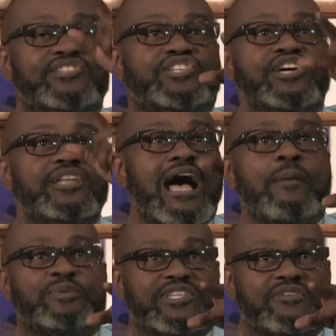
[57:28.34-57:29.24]
stood
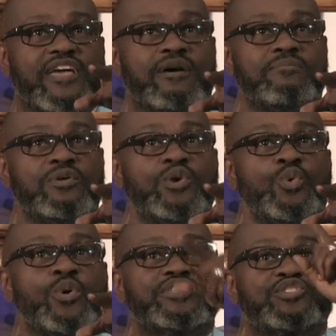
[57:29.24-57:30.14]
opposite of him
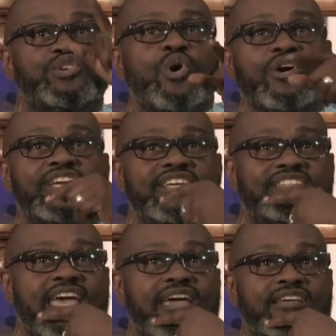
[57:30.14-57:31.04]
with a sword in his
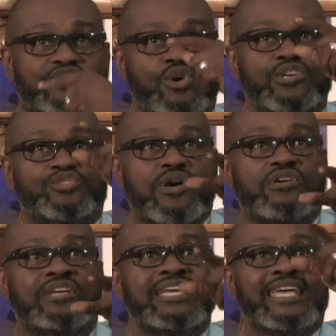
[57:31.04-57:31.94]
hand, sword
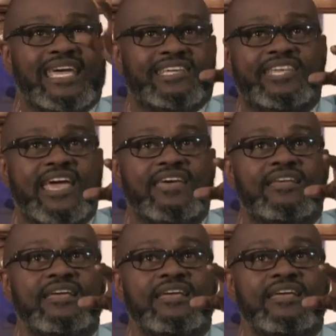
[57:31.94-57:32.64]
drawn in his hand.